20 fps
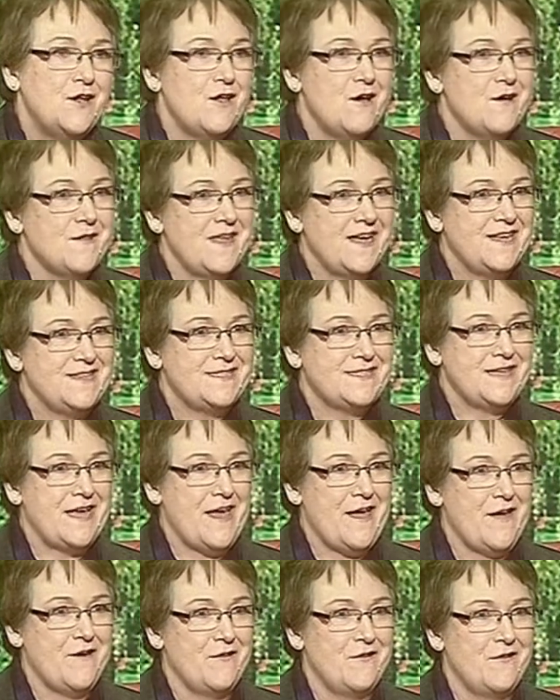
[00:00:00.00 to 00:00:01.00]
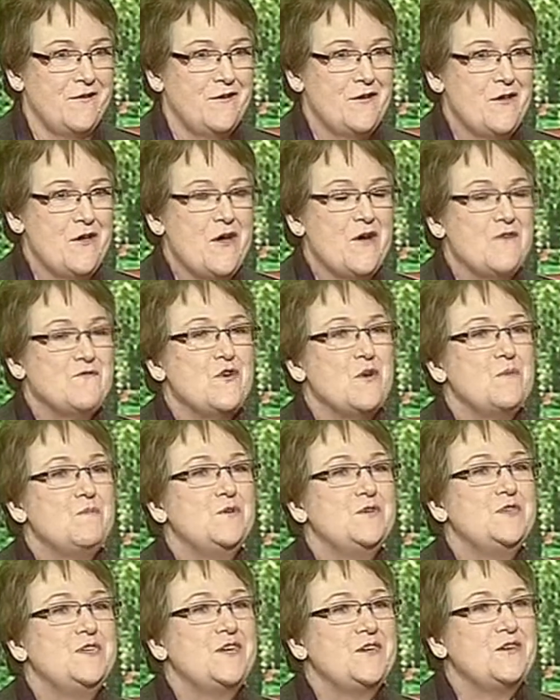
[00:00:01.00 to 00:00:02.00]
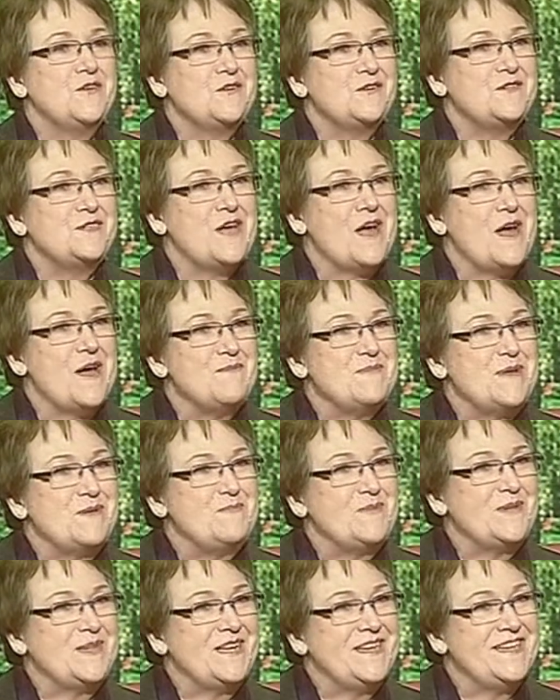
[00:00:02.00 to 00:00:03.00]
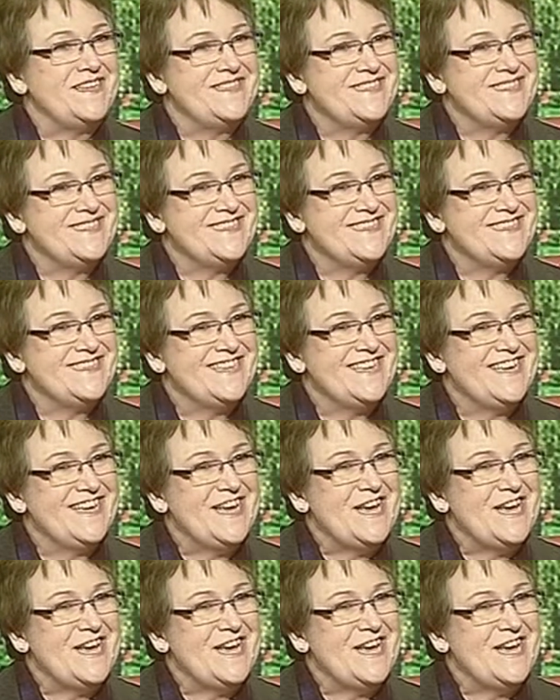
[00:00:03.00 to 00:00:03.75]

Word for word: along that scale for a particular time and place.